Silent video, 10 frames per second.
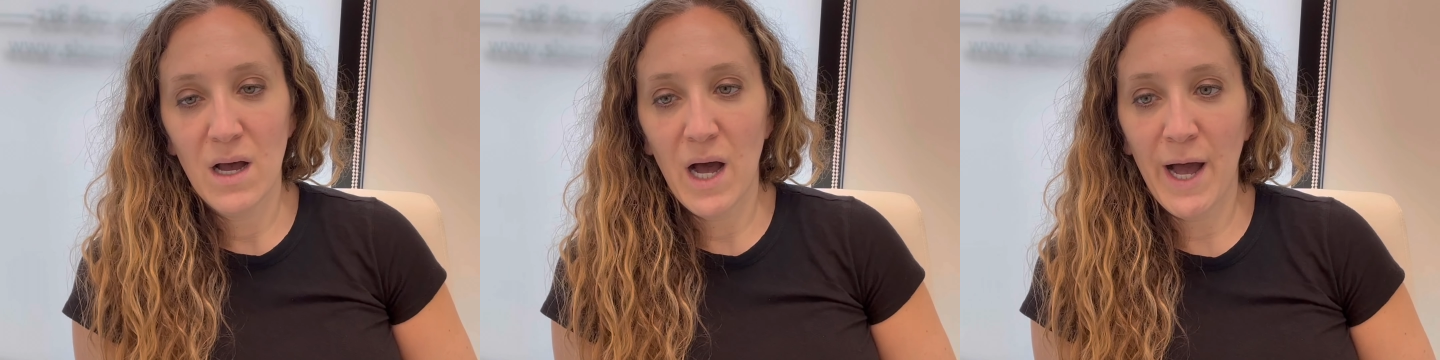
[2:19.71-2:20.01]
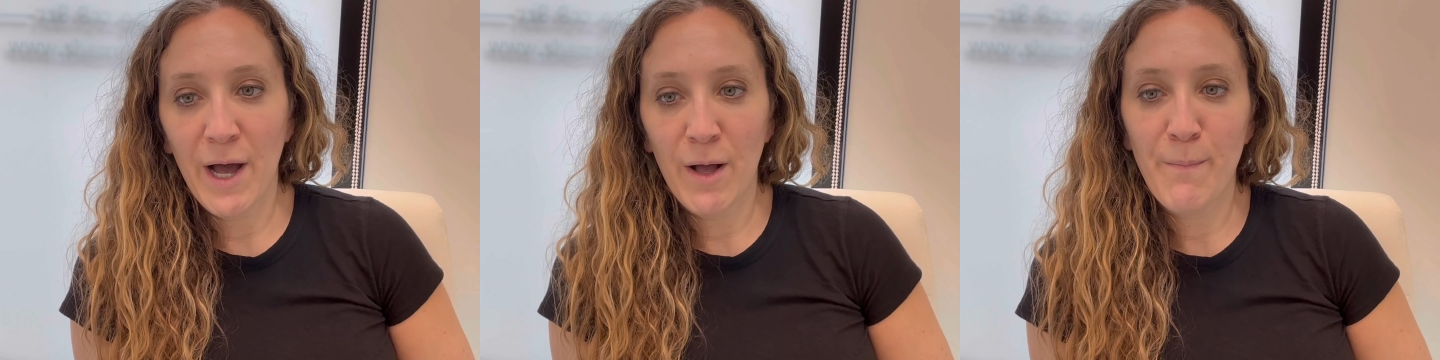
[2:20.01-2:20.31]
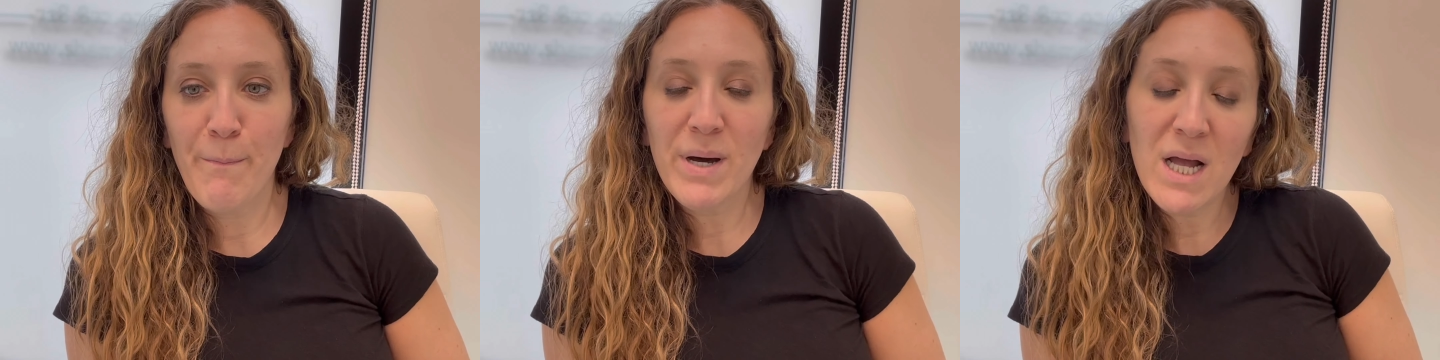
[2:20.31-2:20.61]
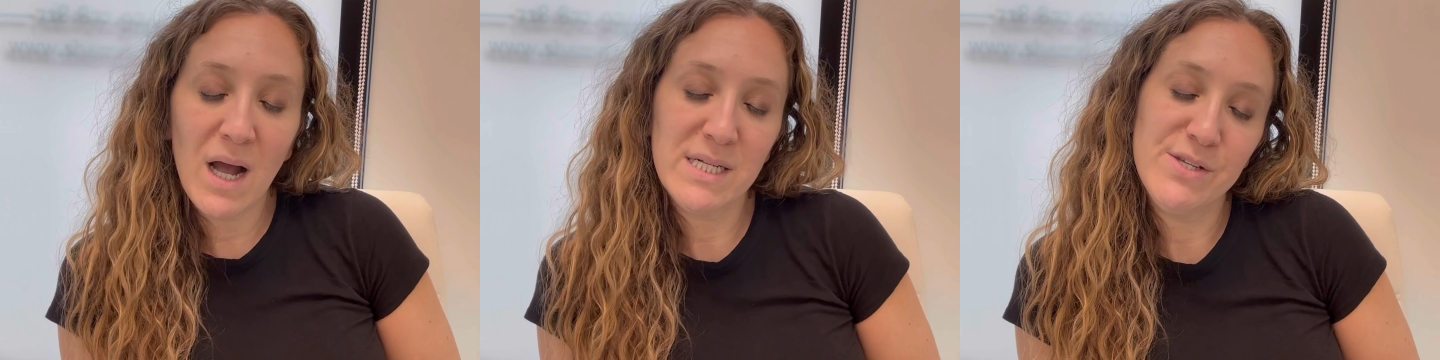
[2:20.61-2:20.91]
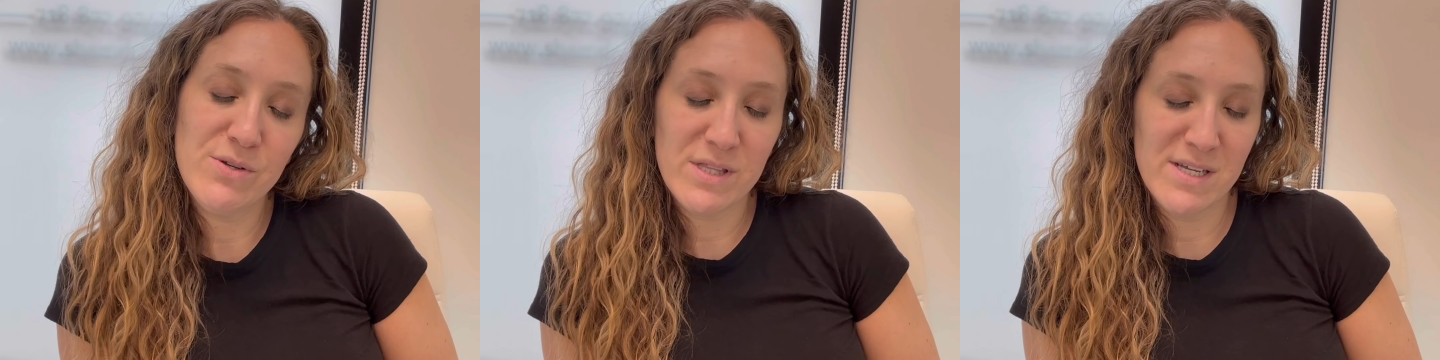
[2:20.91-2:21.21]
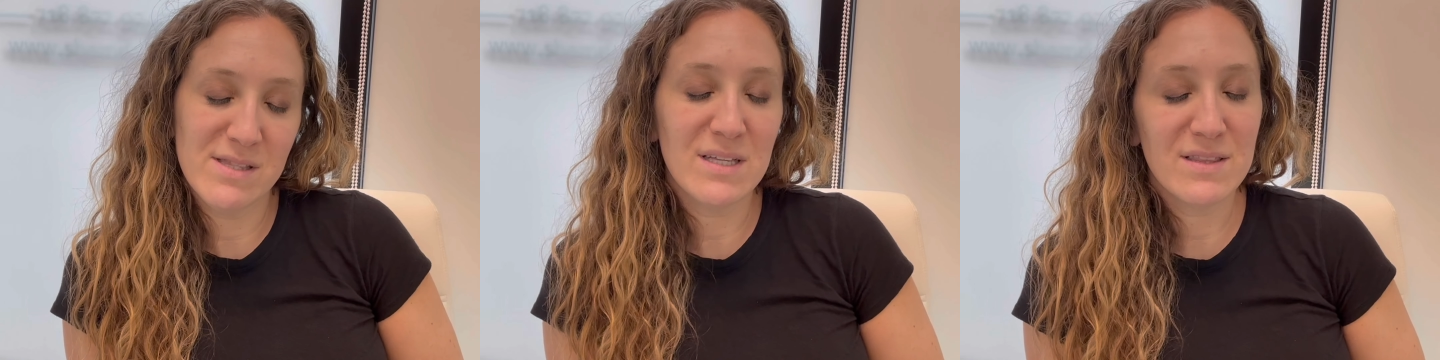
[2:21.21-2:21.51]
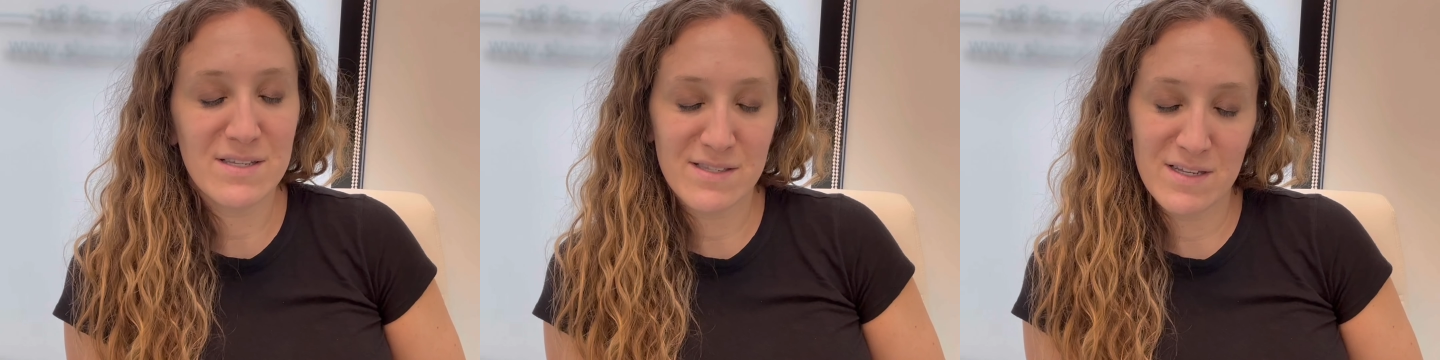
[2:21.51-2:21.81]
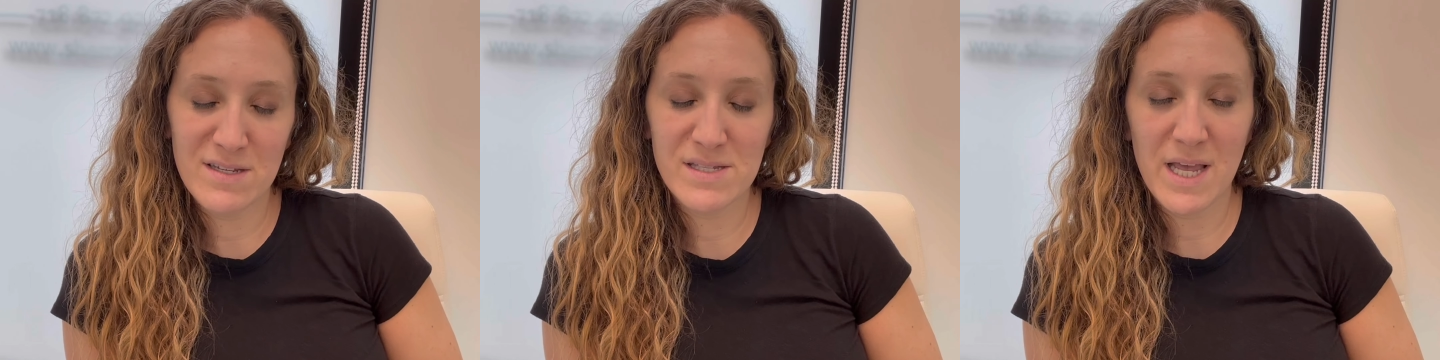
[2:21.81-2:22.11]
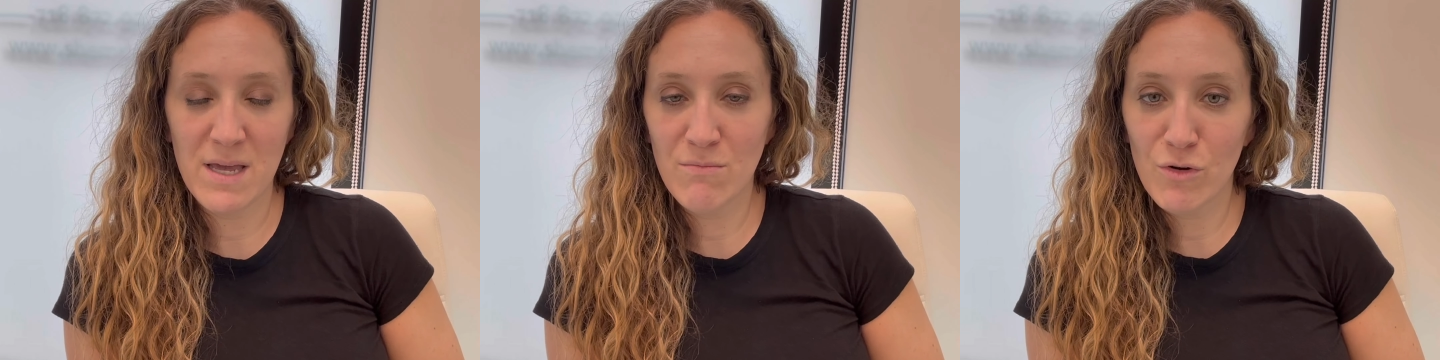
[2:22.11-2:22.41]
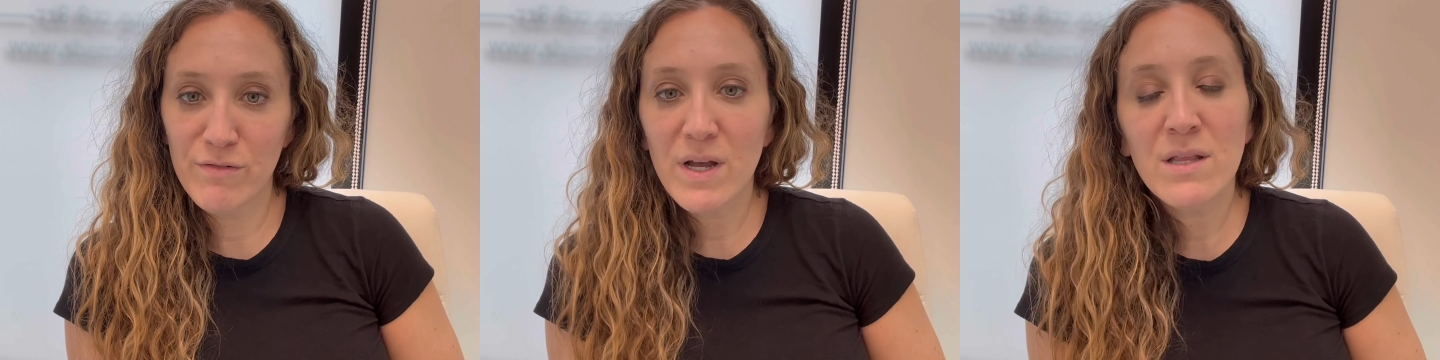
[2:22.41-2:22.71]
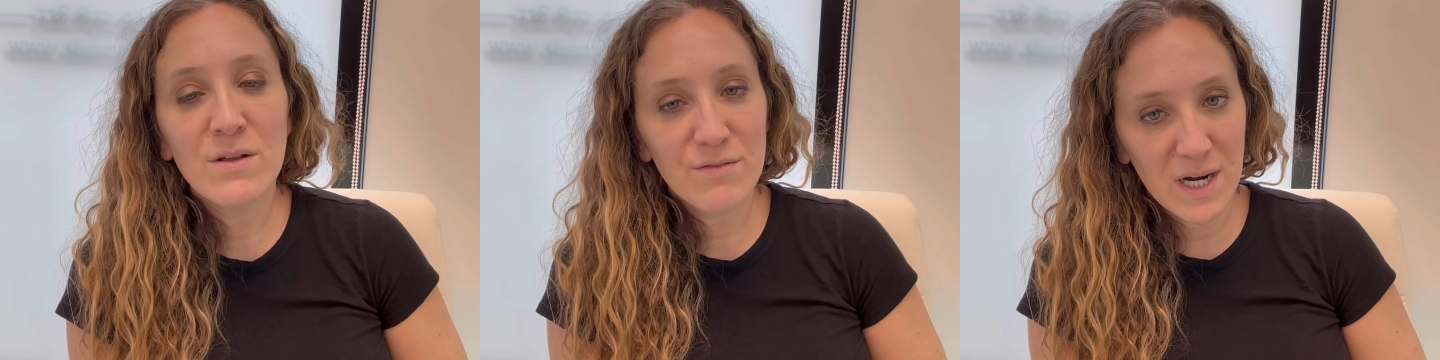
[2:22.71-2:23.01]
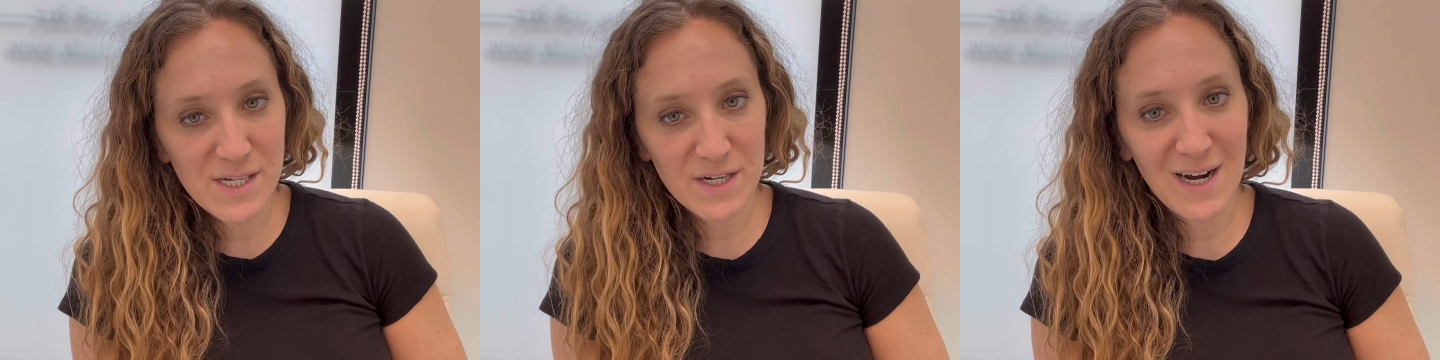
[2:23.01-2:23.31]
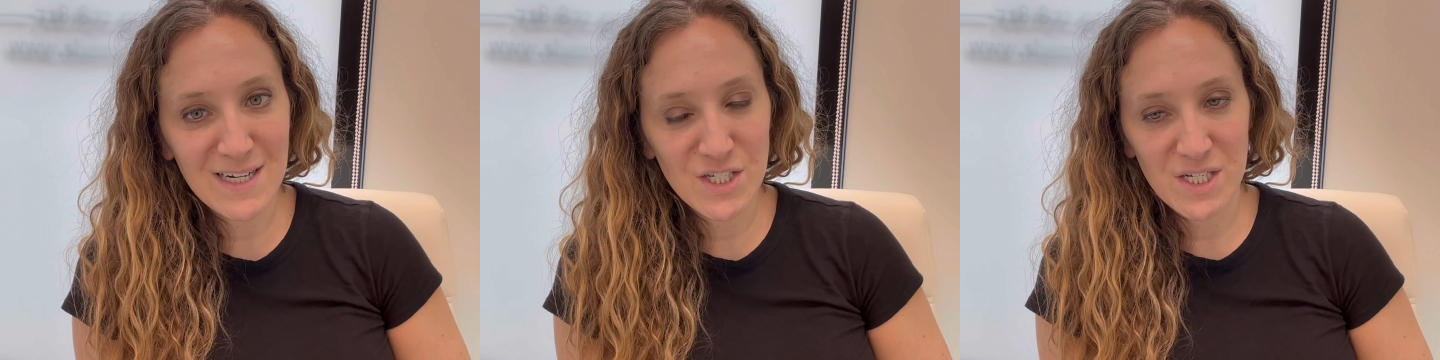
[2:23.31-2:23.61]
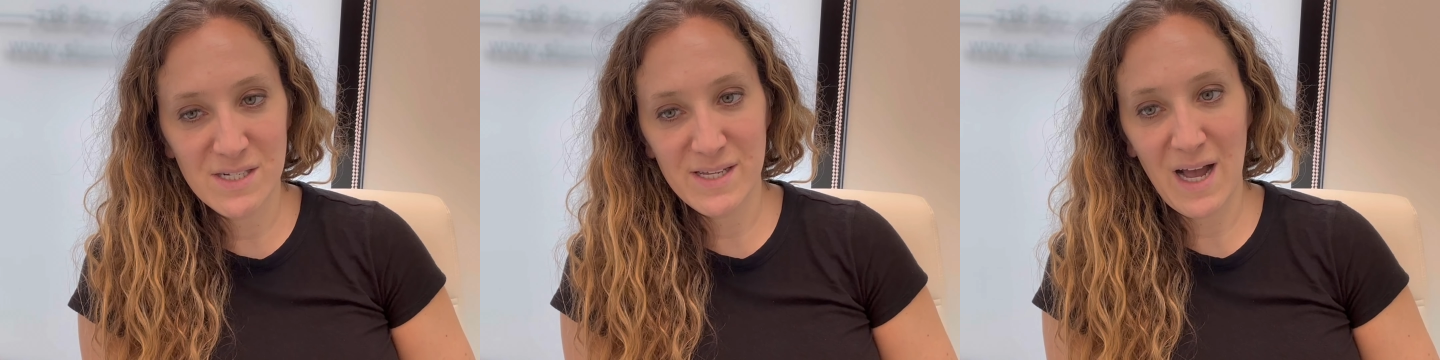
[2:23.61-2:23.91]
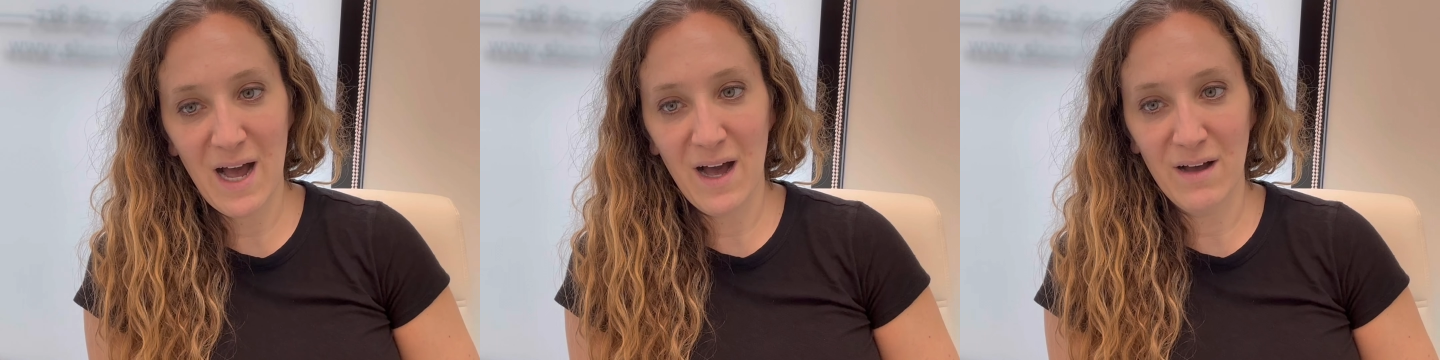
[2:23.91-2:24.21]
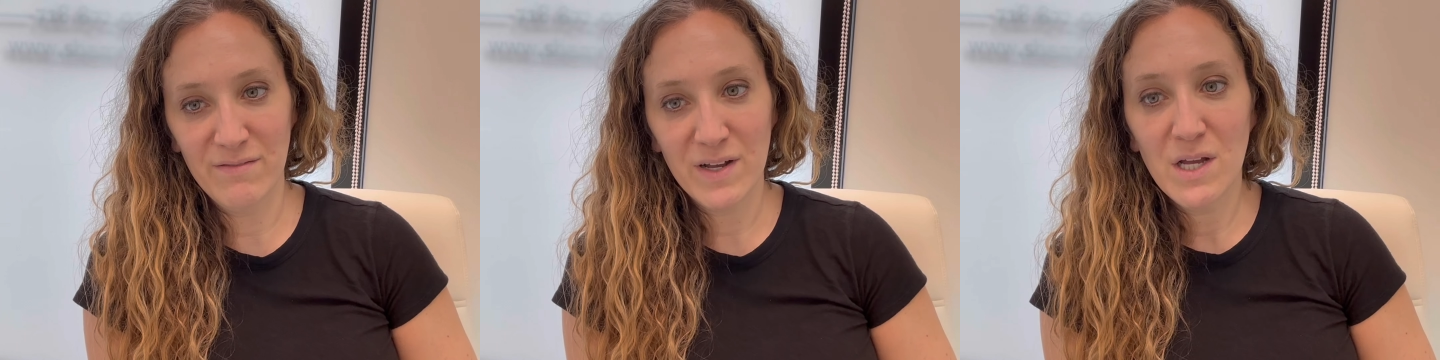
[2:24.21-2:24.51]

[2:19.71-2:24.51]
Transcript: But I do think that this is a move in the right direction to have